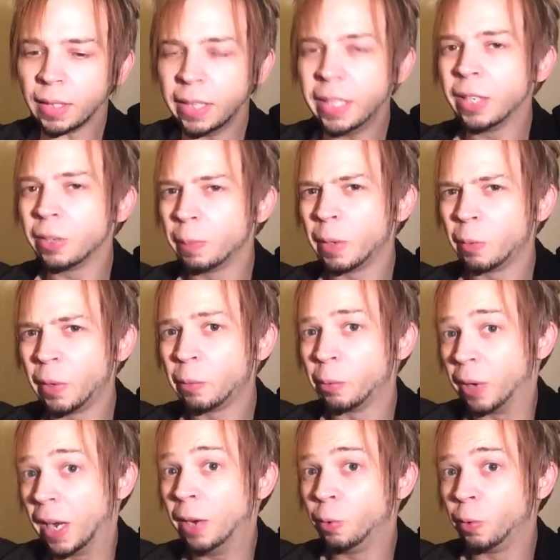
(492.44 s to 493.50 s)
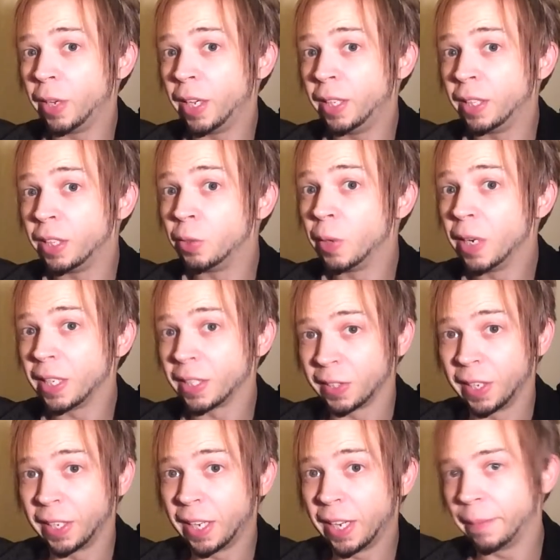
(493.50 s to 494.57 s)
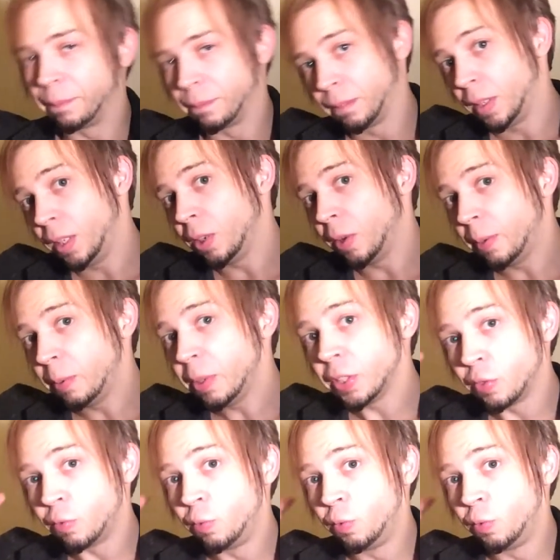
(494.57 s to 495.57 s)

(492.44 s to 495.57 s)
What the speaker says: but when we're out in the US, like I would